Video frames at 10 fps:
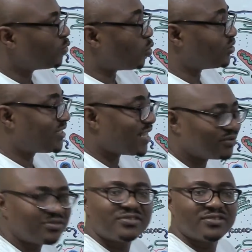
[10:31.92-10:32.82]
All
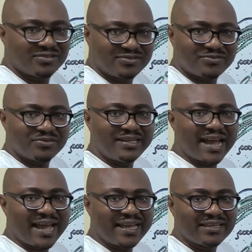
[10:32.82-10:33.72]
cells will
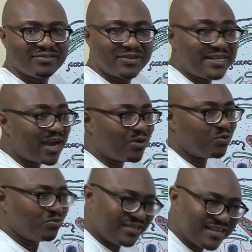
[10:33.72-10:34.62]
die. When they are
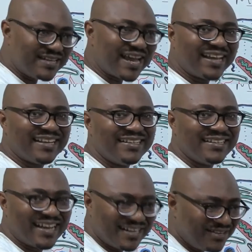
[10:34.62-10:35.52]
old, they die.
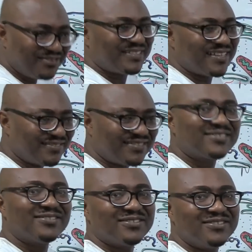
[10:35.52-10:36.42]
And new cells
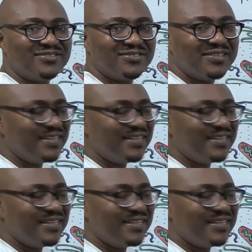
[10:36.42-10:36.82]
continue to.